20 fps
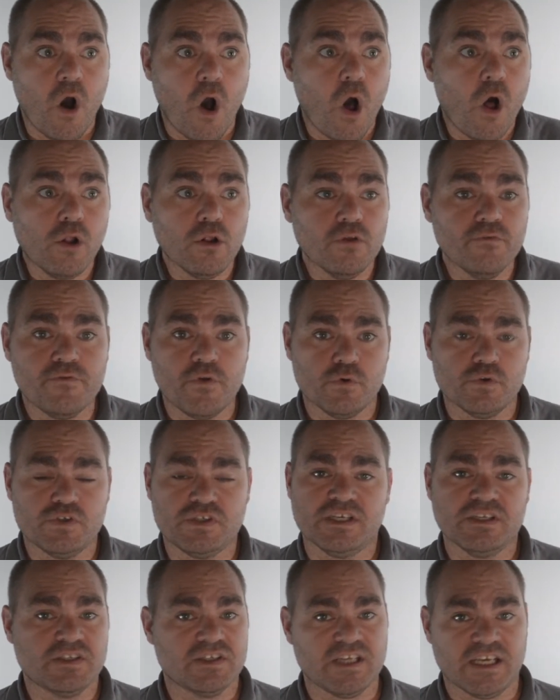of those
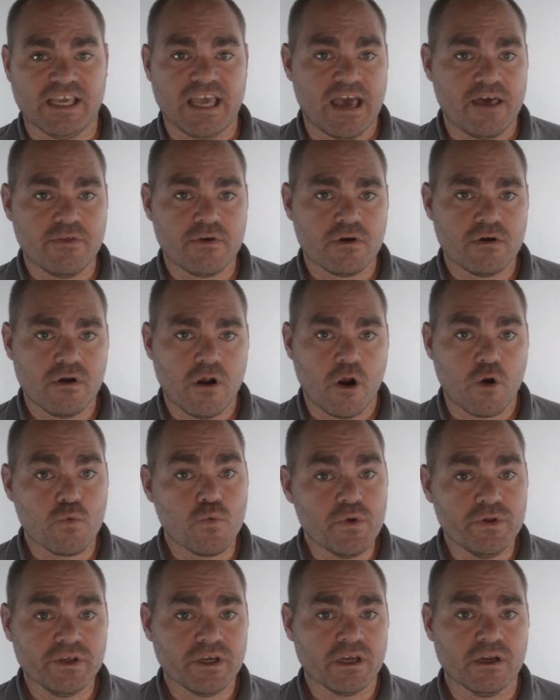things together are
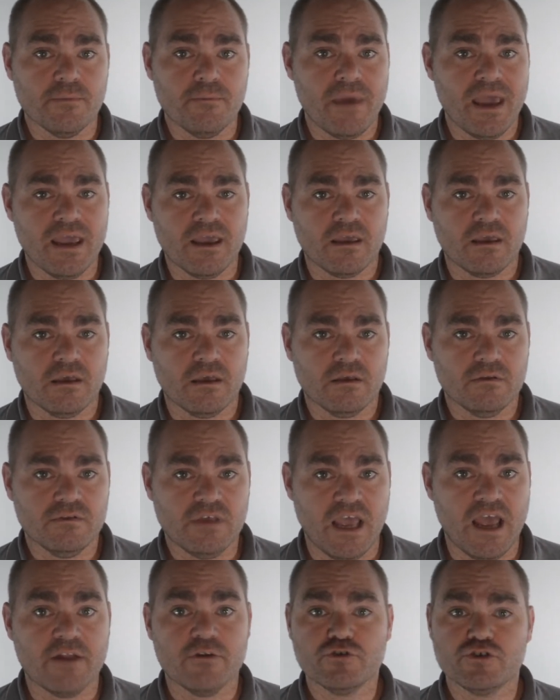really going to make
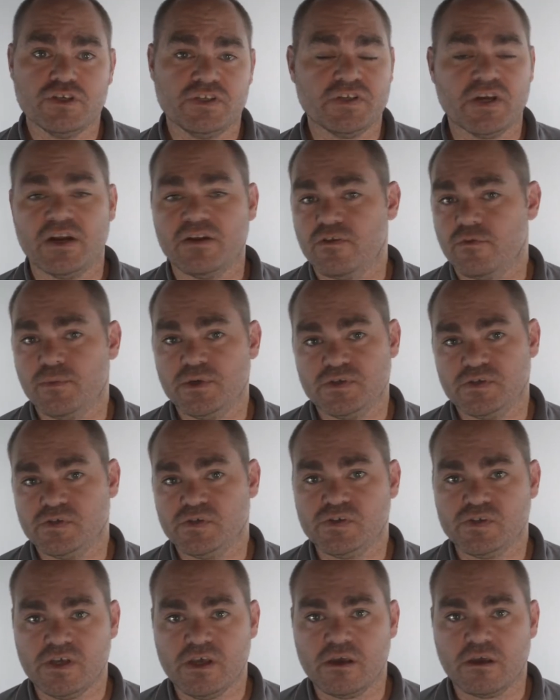the energy side of the business
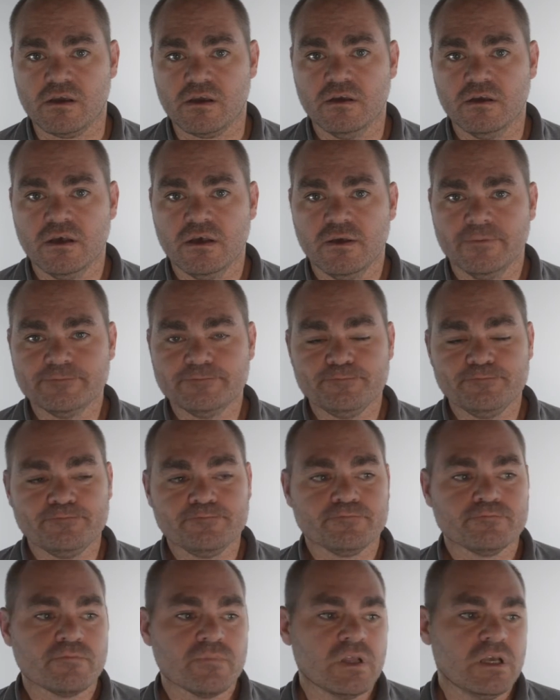sing.
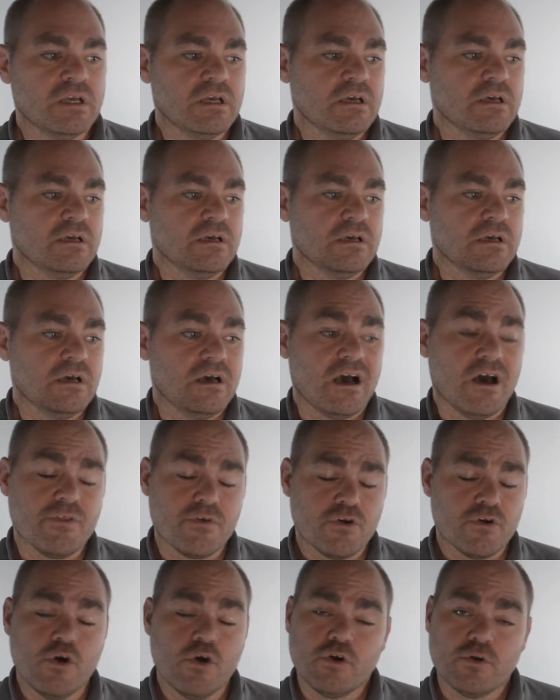
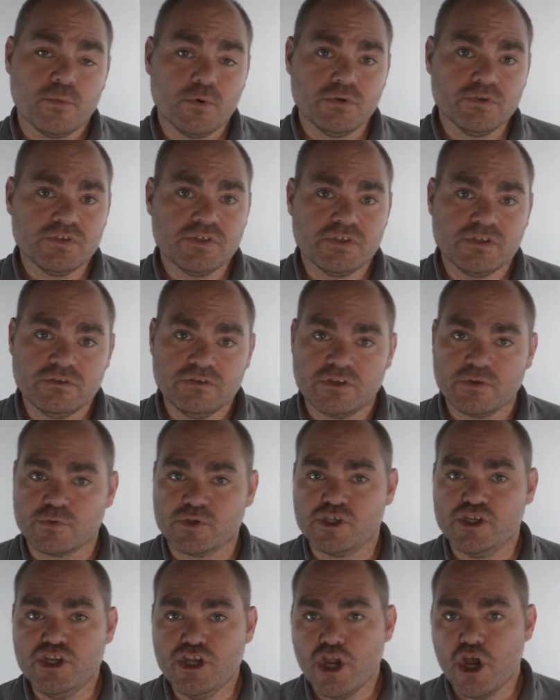Other notables, there
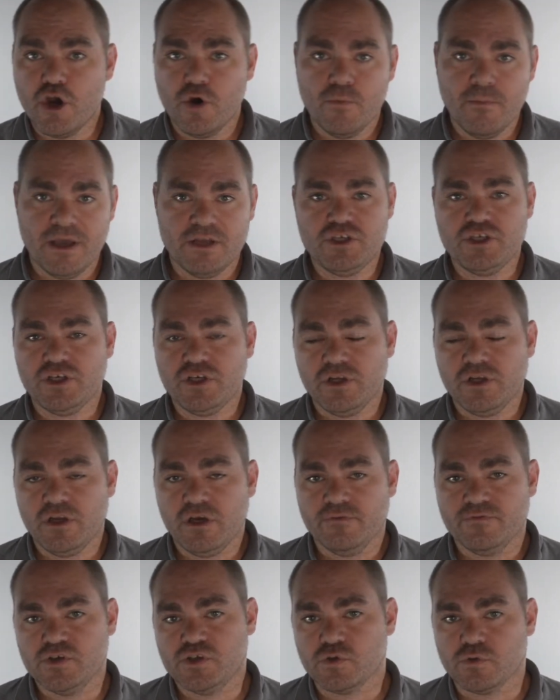was no mention
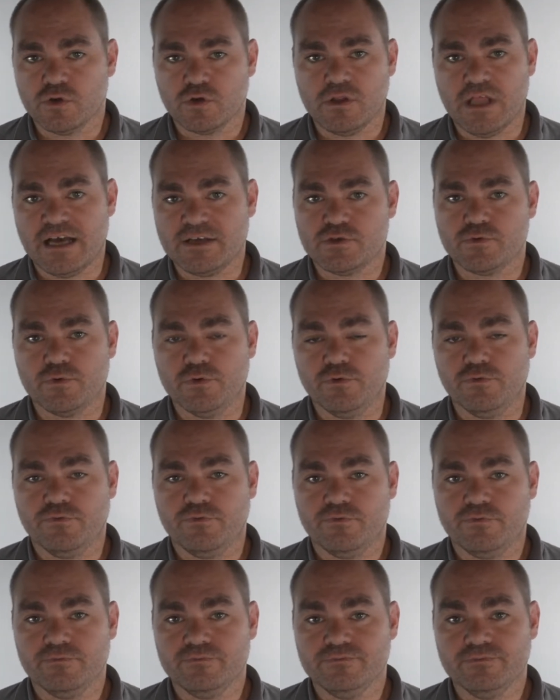of the solar glass
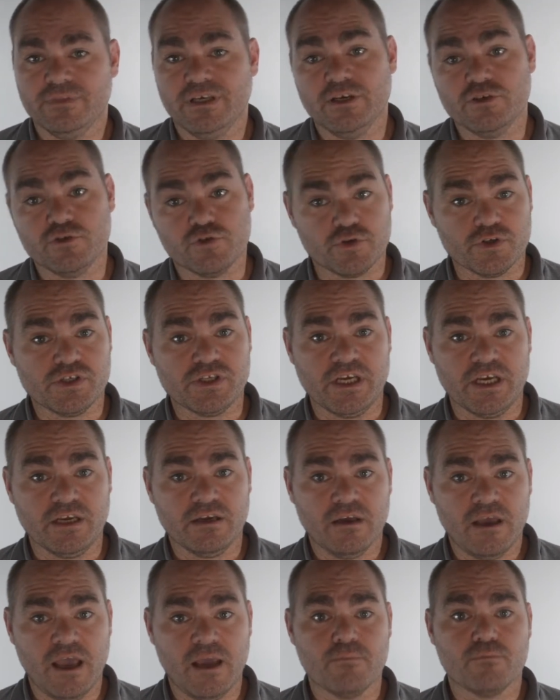roof.
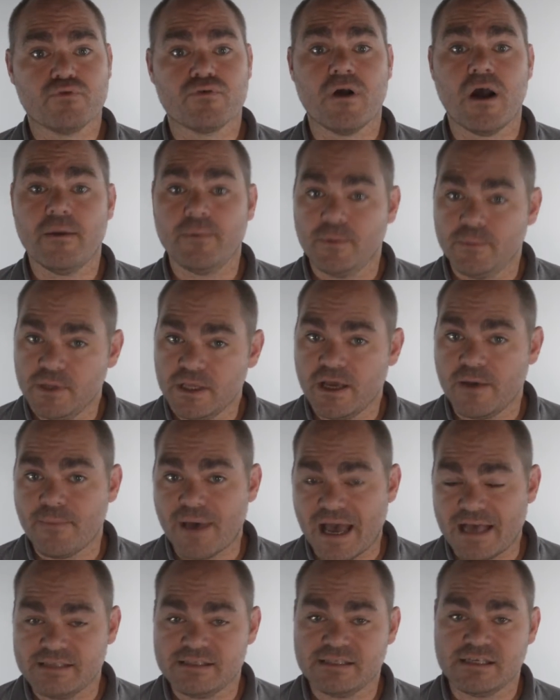Interesting, and probably a
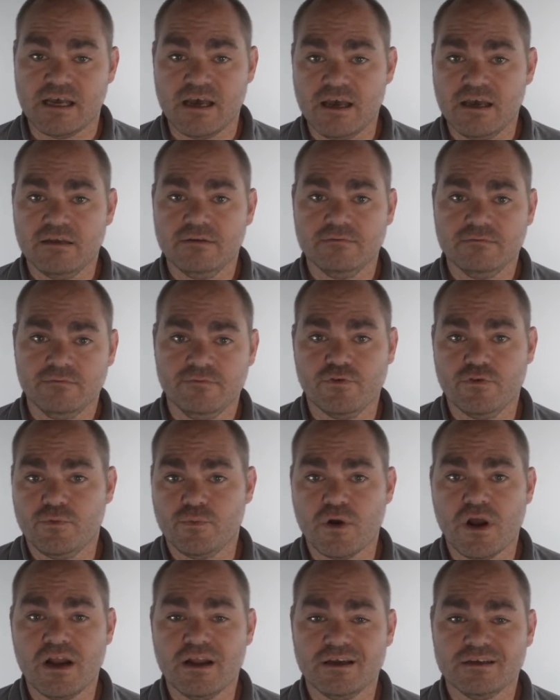bad sign for the
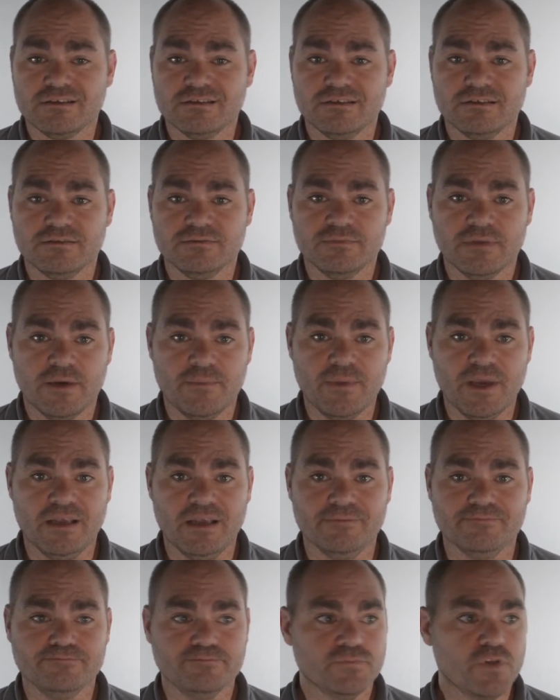product. I
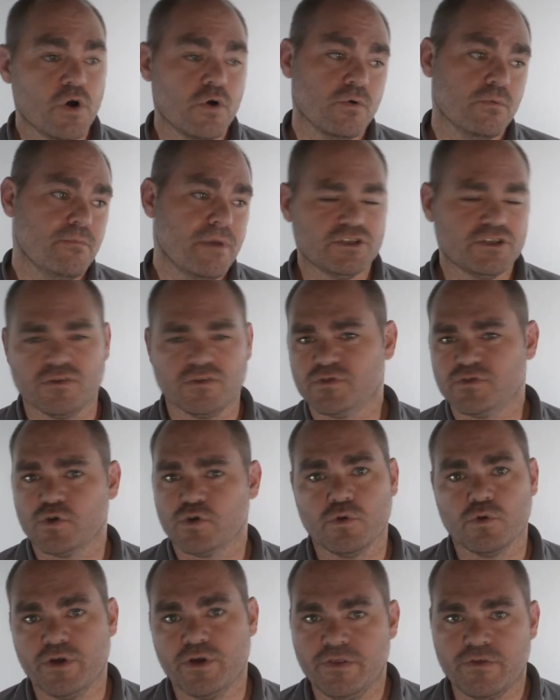mean, no mention of
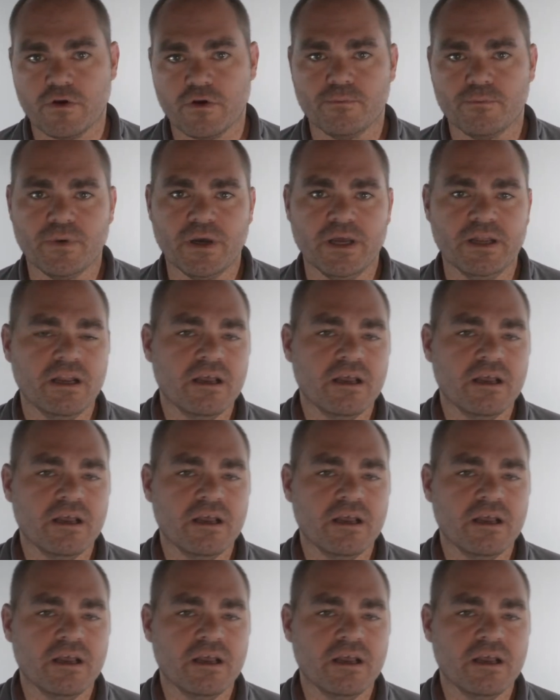solar either. But,